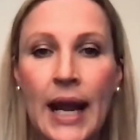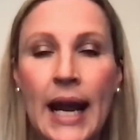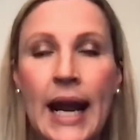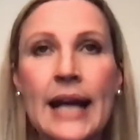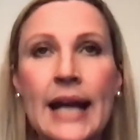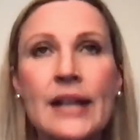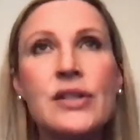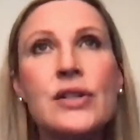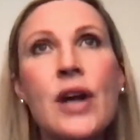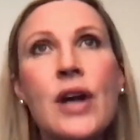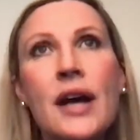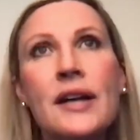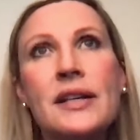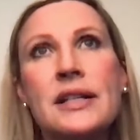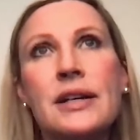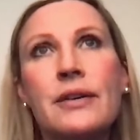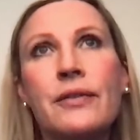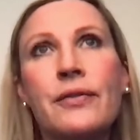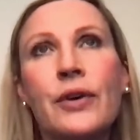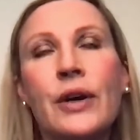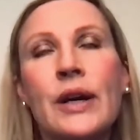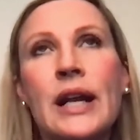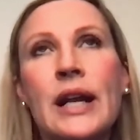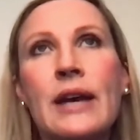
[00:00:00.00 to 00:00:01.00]
It's not
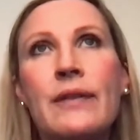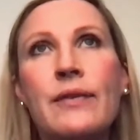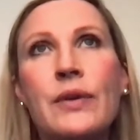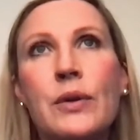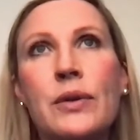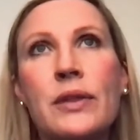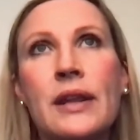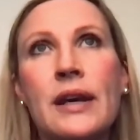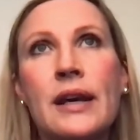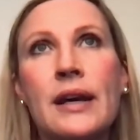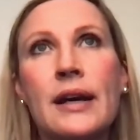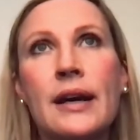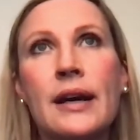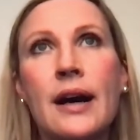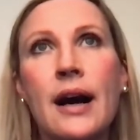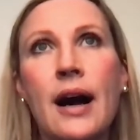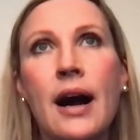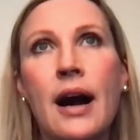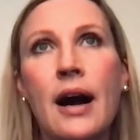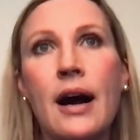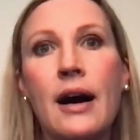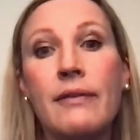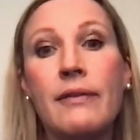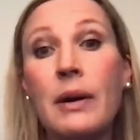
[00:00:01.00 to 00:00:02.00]
different if you think
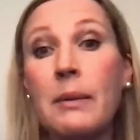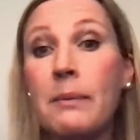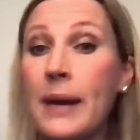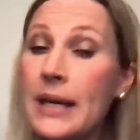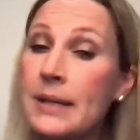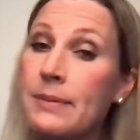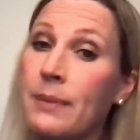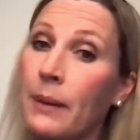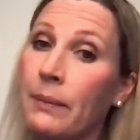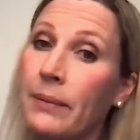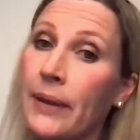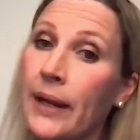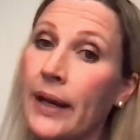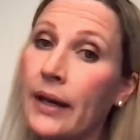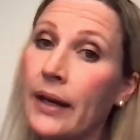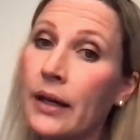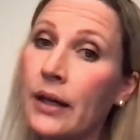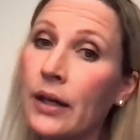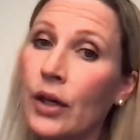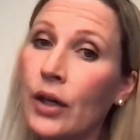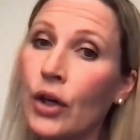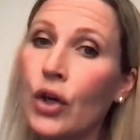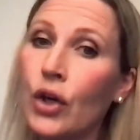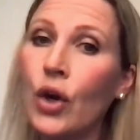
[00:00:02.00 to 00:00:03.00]
of a baseball
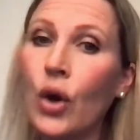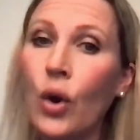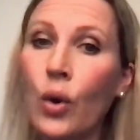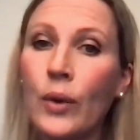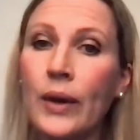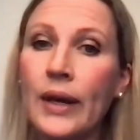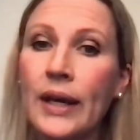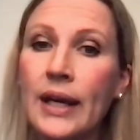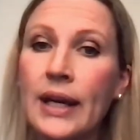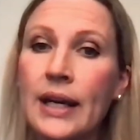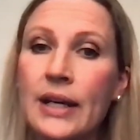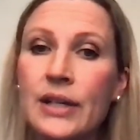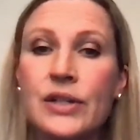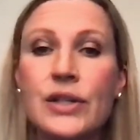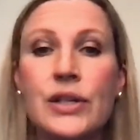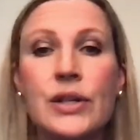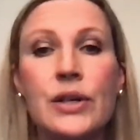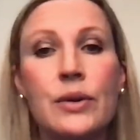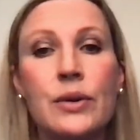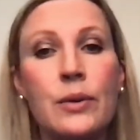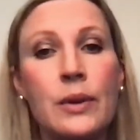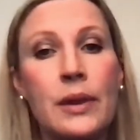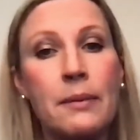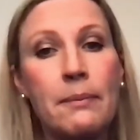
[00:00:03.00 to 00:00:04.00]
player going
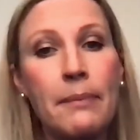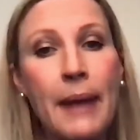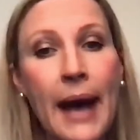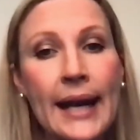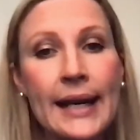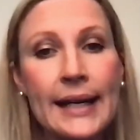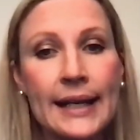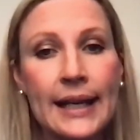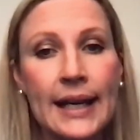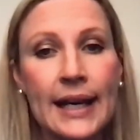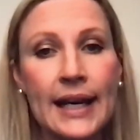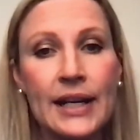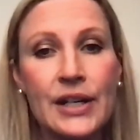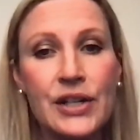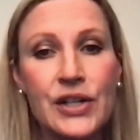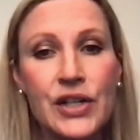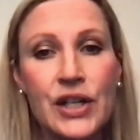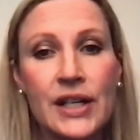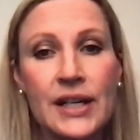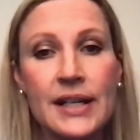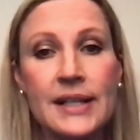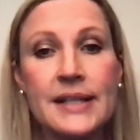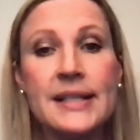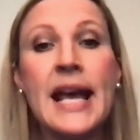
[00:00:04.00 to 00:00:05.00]
into the batting
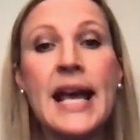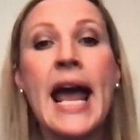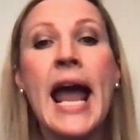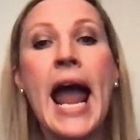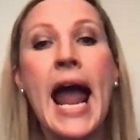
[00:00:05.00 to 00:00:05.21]
cages